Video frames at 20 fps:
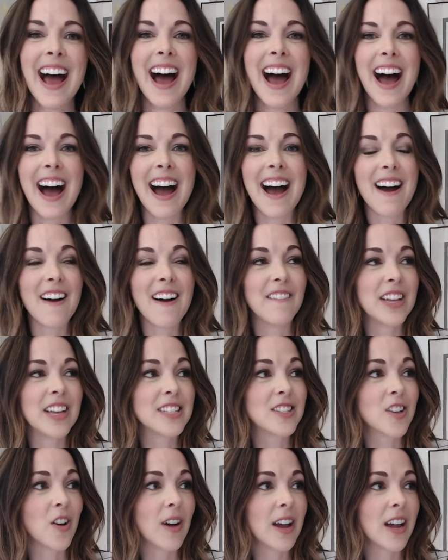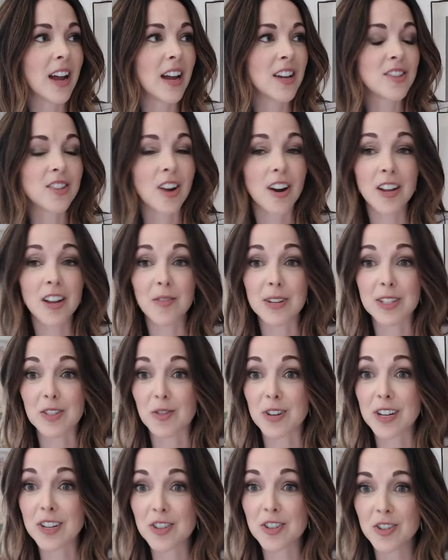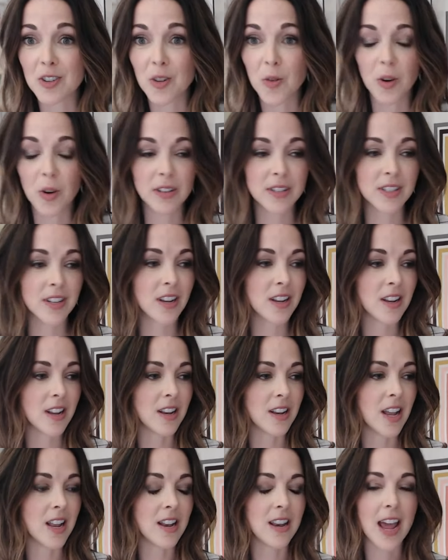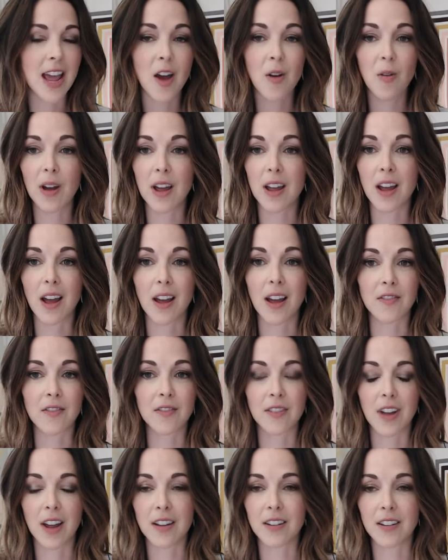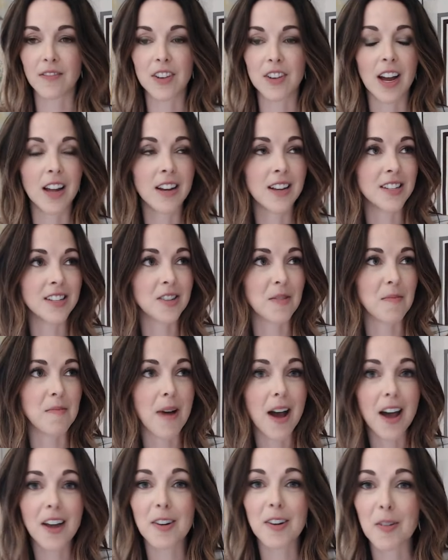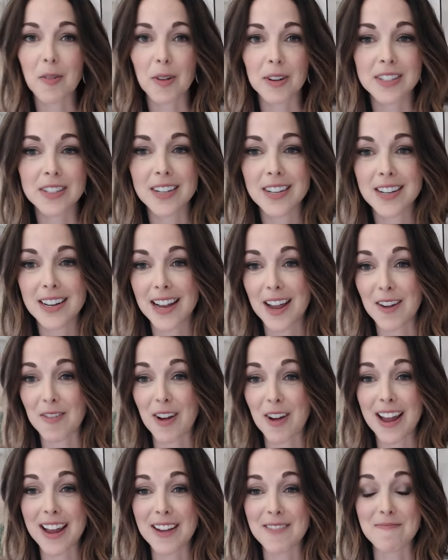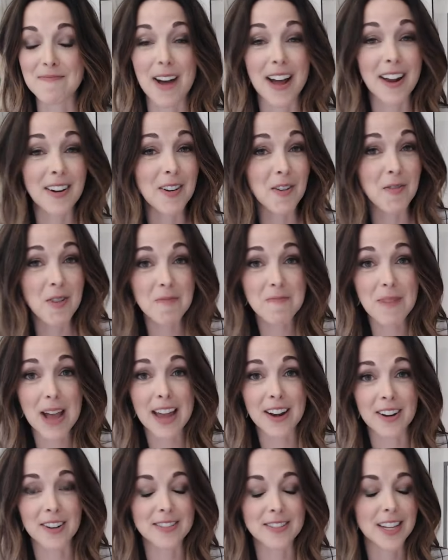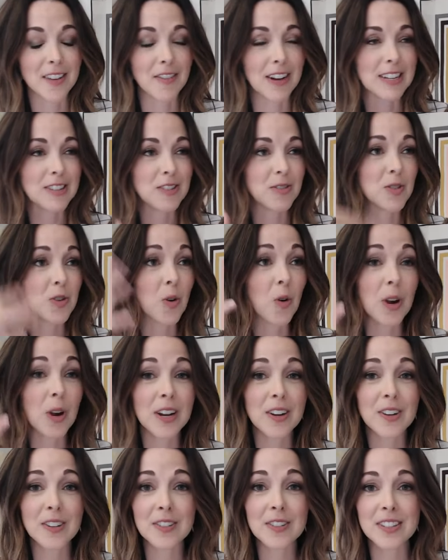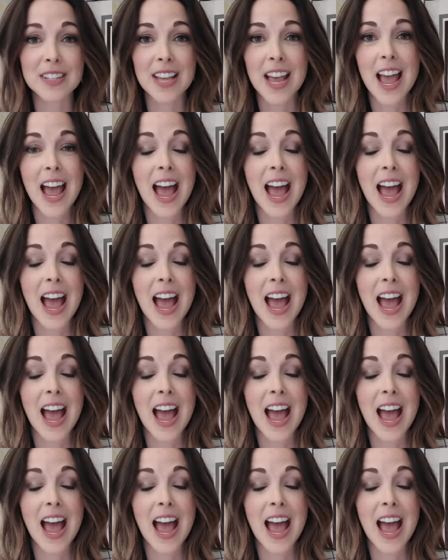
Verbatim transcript: and so I started with traditional quilting, and now I've gotten into modern quilting, and I write modern quilt patterns, I write tutorials,